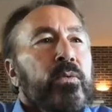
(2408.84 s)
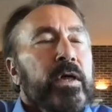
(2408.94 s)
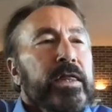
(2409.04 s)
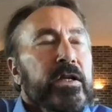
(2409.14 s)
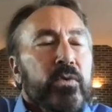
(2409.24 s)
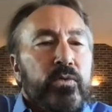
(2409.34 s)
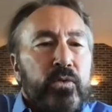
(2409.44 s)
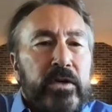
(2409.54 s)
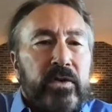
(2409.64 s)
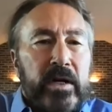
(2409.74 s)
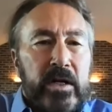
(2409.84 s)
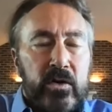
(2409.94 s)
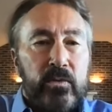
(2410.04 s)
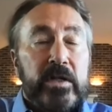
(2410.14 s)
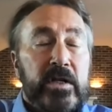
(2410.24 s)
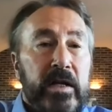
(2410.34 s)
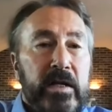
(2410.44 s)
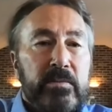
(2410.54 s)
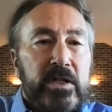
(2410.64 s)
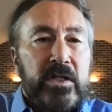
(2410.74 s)
one of the things we tried to do originally, and
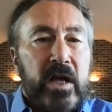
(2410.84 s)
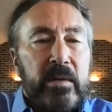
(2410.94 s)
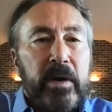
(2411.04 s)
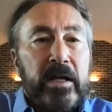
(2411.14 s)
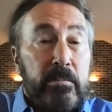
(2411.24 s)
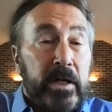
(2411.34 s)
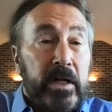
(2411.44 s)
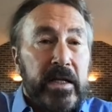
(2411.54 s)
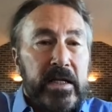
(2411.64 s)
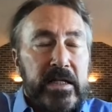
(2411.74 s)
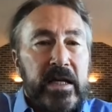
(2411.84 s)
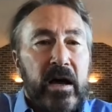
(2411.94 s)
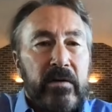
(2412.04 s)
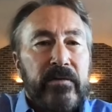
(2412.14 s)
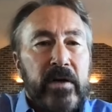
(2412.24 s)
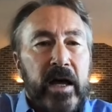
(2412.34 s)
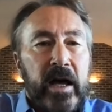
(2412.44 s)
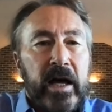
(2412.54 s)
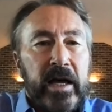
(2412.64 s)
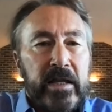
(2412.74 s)
let me just talk about the building itself
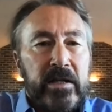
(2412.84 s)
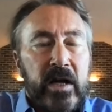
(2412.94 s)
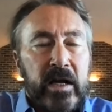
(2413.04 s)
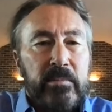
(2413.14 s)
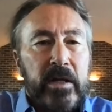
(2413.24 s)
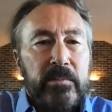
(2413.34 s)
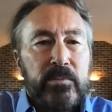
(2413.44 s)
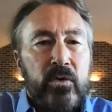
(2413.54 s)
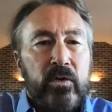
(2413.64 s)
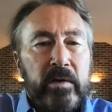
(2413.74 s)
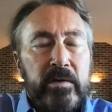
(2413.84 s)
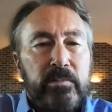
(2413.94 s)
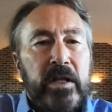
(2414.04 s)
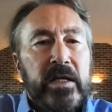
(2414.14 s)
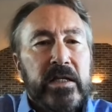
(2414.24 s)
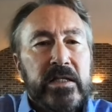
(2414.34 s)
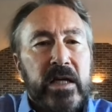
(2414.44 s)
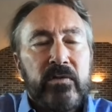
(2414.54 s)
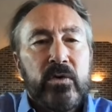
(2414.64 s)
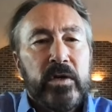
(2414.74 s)
and then talk about the programs. The building
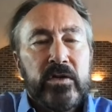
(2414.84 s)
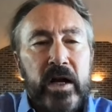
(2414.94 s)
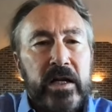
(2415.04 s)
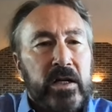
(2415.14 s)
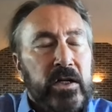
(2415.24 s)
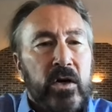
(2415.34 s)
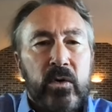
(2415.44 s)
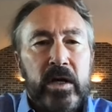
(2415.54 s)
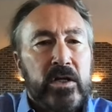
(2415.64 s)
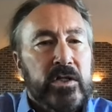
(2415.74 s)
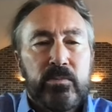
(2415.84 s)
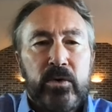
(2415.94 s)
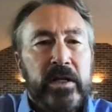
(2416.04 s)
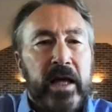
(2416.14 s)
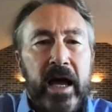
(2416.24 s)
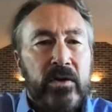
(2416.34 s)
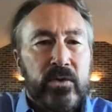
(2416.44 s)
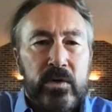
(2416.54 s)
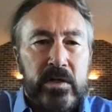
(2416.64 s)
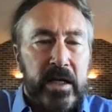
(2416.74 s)
itself, what we try to do is to bring the
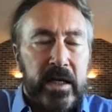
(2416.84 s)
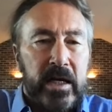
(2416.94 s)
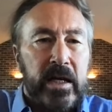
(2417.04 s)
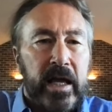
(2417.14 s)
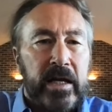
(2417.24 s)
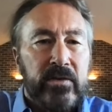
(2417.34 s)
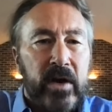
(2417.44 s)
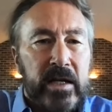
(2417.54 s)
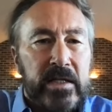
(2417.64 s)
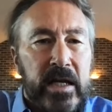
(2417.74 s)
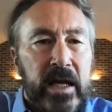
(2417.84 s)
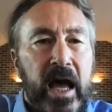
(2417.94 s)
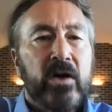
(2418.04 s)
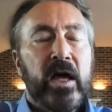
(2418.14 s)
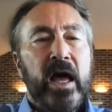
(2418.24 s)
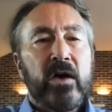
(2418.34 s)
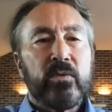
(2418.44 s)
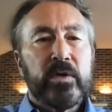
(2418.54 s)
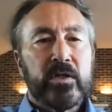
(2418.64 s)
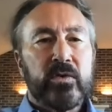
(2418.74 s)
outdoors in and try to say, how
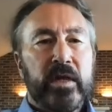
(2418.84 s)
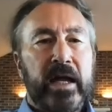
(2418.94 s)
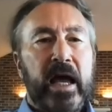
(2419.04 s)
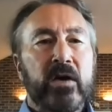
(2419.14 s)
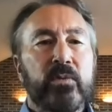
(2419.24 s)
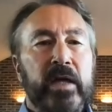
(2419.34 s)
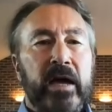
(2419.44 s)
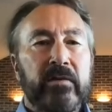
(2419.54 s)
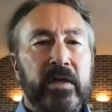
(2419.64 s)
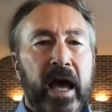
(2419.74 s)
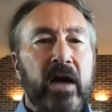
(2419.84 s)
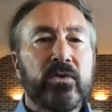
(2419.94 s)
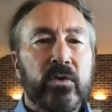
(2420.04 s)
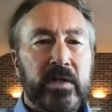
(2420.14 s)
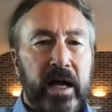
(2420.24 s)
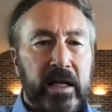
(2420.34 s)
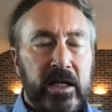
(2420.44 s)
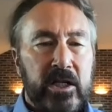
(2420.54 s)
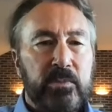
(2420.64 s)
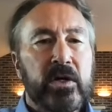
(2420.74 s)
can we do that? How can we have the outdoor dining
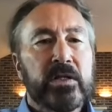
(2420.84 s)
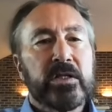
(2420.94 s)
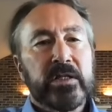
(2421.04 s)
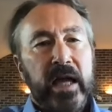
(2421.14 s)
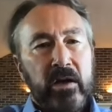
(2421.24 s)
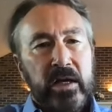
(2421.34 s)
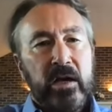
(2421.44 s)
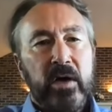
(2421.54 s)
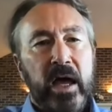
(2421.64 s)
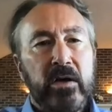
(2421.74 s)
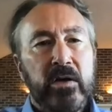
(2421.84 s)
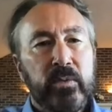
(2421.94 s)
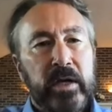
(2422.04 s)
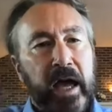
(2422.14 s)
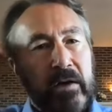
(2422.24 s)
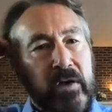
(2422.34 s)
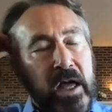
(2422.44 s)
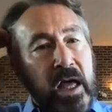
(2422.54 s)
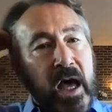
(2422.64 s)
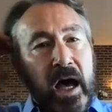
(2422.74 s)
experiences? How can we have
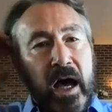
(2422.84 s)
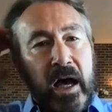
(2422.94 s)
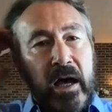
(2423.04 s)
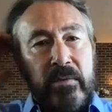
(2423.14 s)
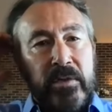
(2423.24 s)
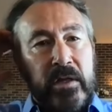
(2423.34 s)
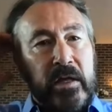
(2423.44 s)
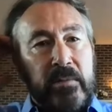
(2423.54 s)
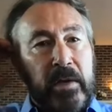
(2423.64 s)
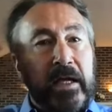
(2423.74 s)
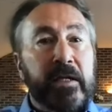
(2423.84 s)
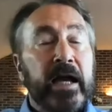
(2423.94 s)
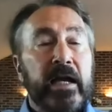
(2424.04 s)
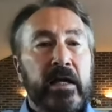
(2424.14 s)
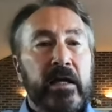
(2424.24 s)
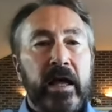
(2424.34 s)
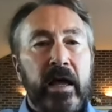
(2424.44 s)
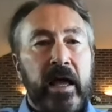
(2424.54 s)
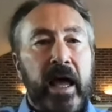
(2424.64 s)
the main dining,